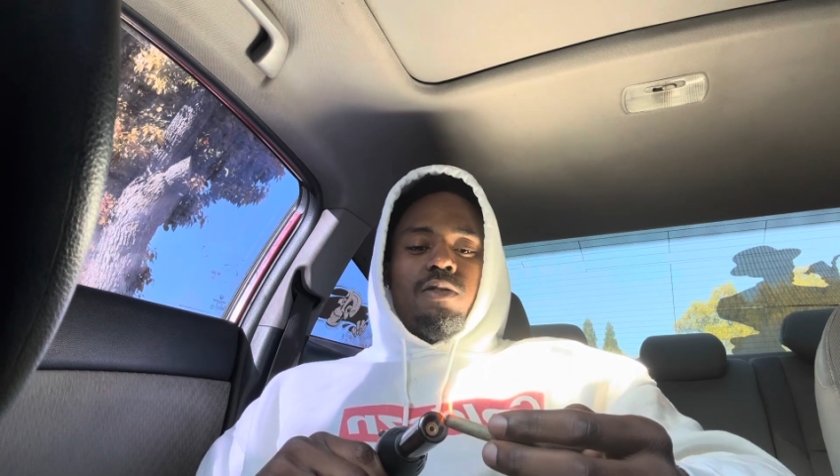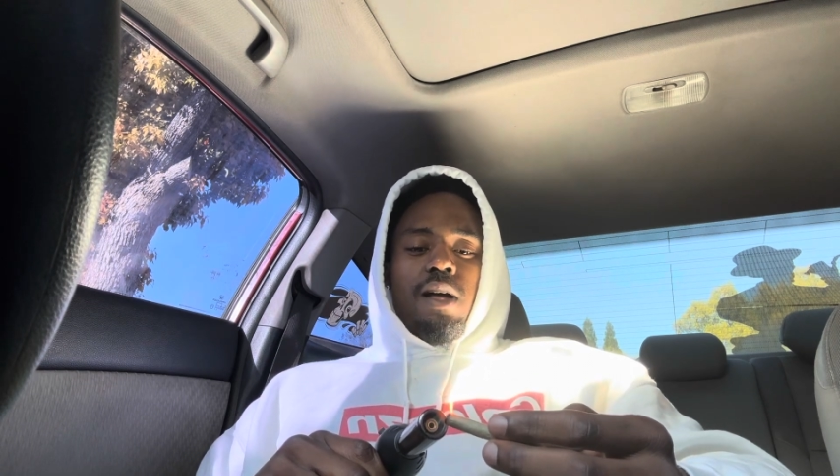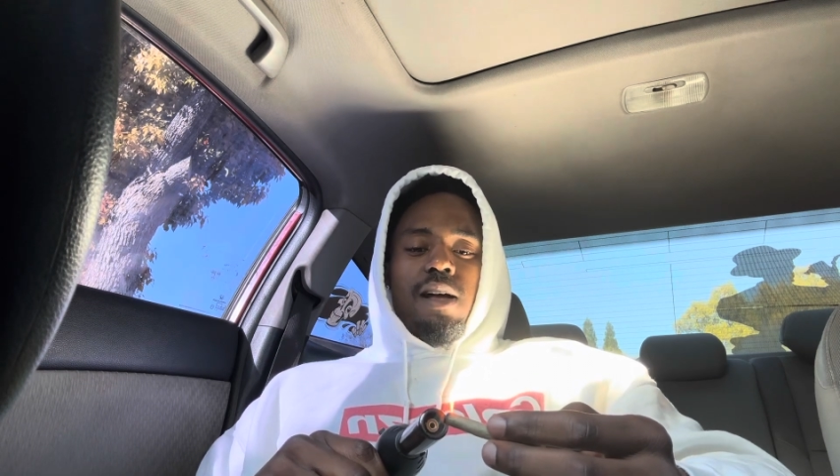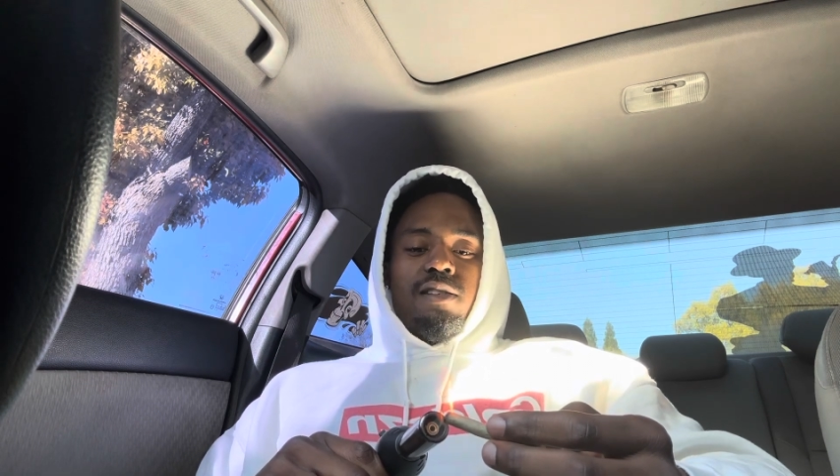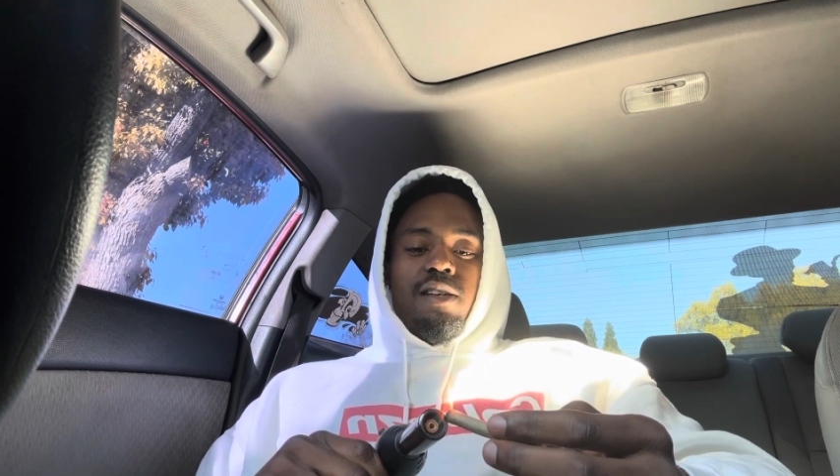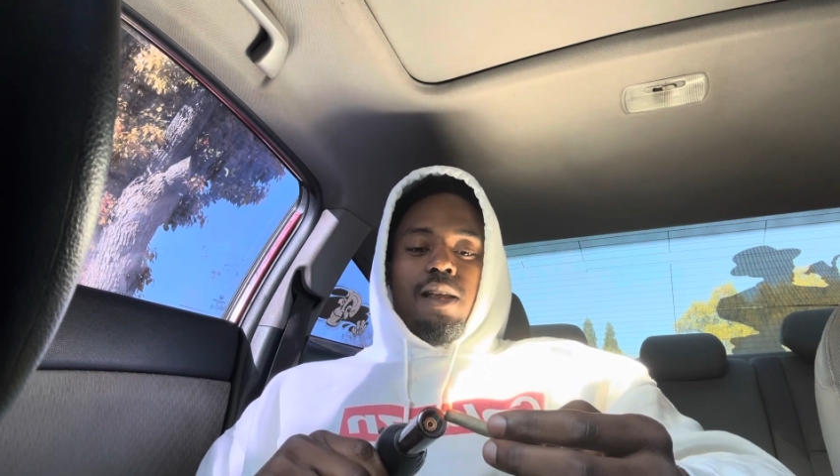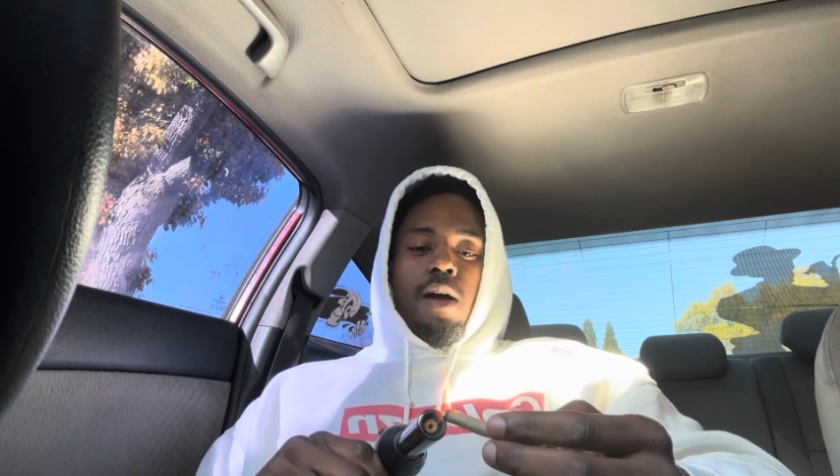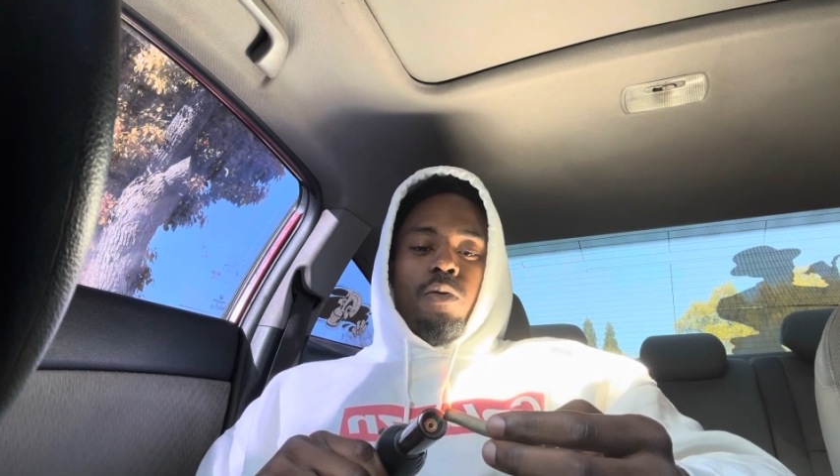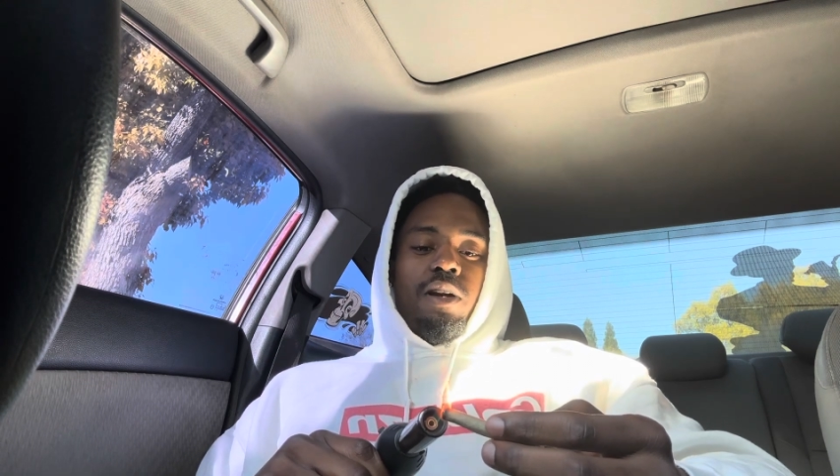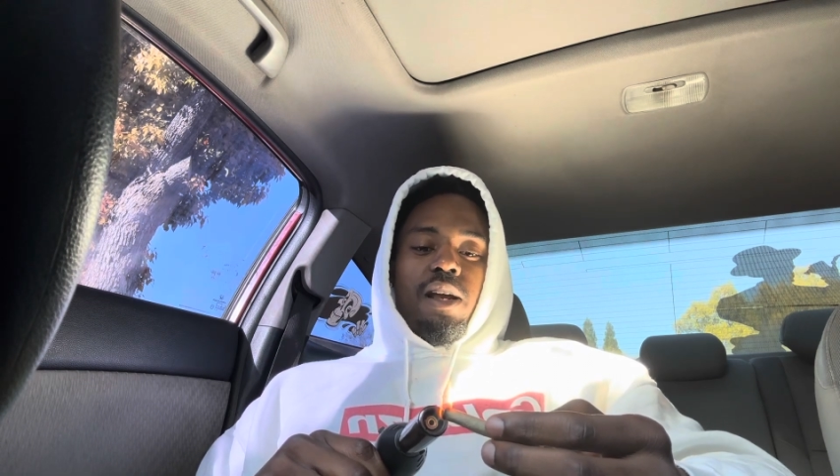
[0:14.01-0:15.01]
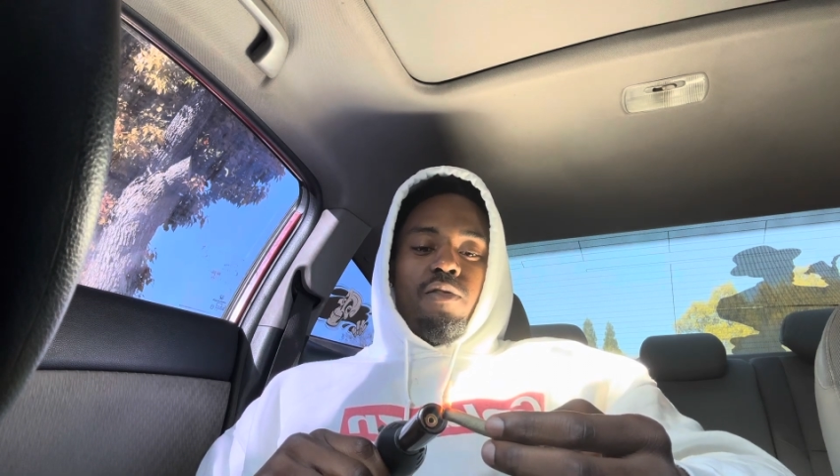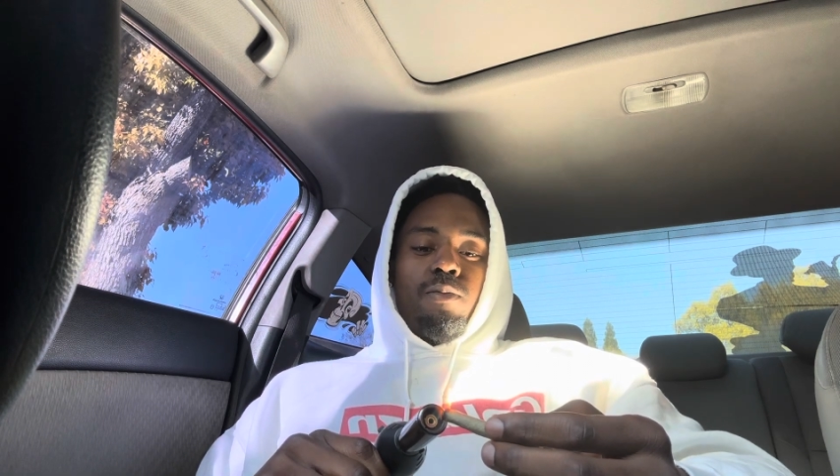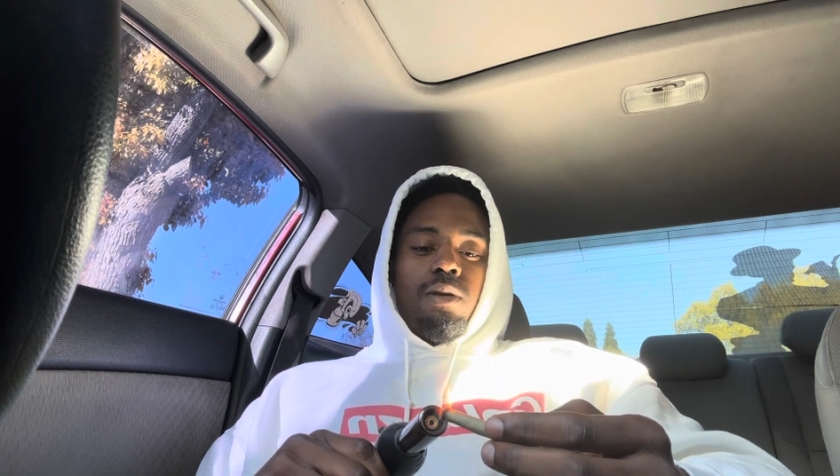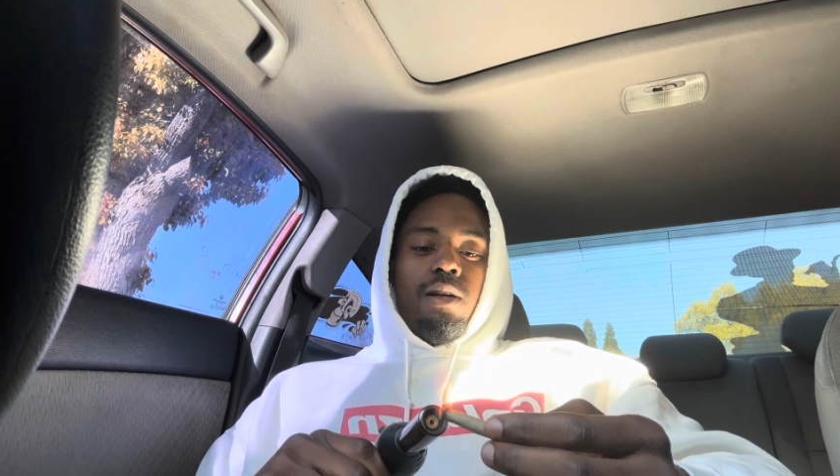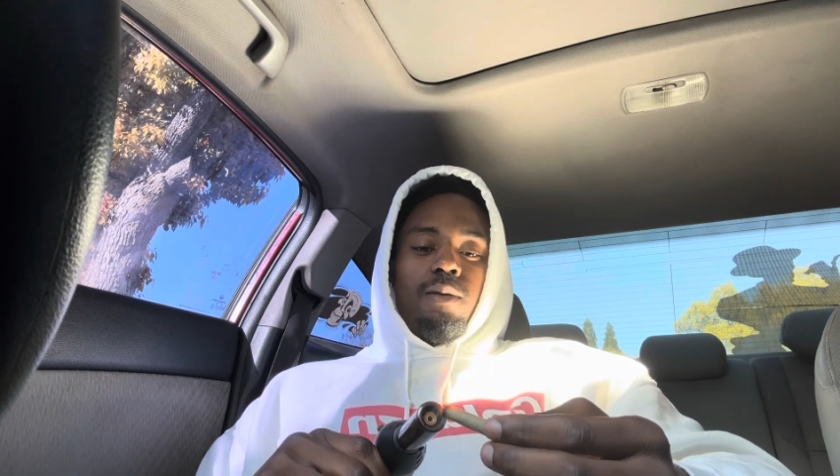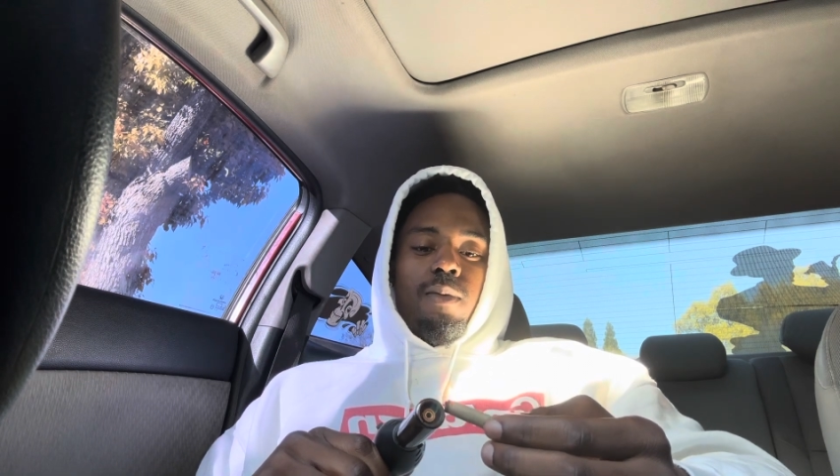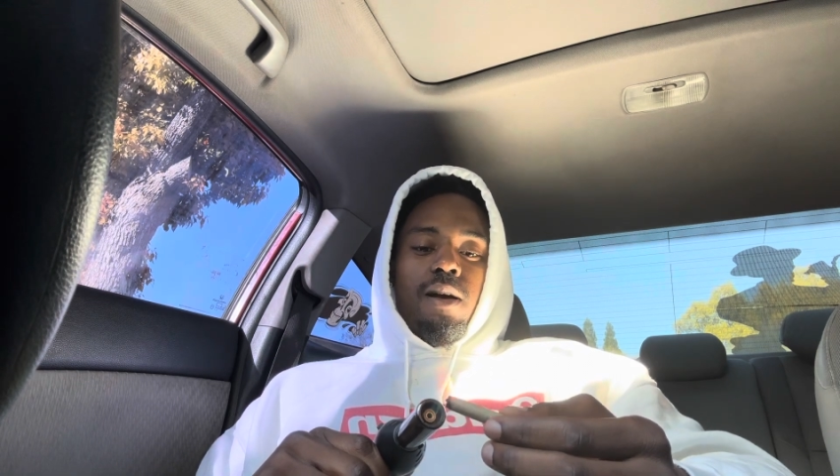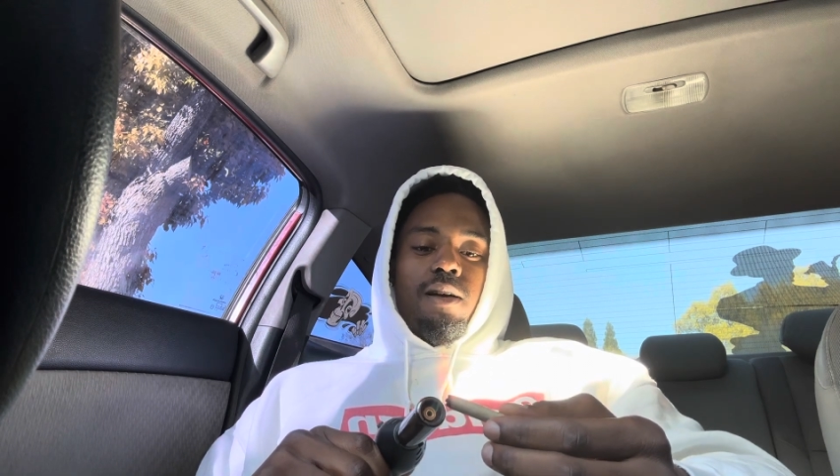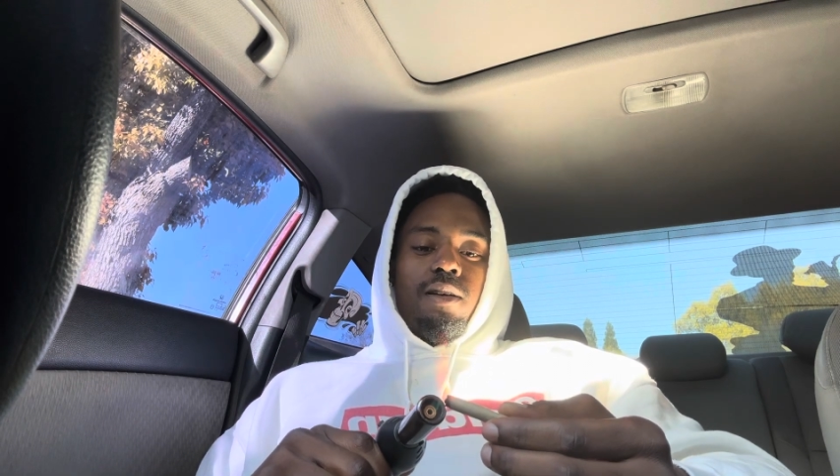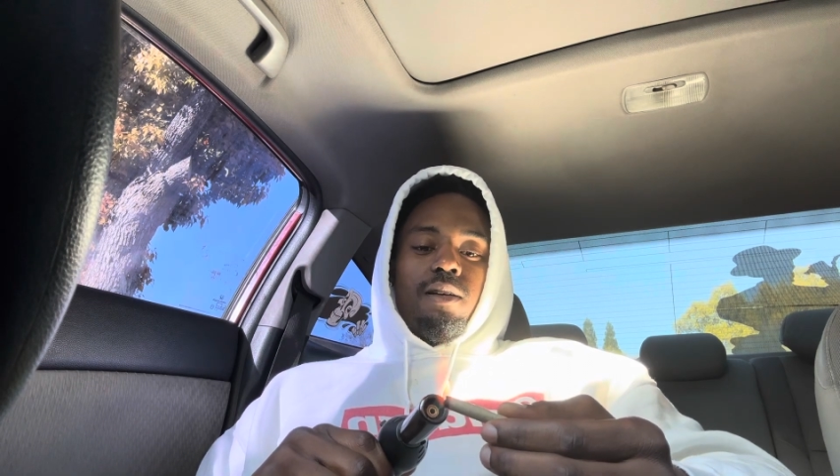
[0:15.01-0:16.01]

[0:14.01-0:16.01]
I said I would never plug my...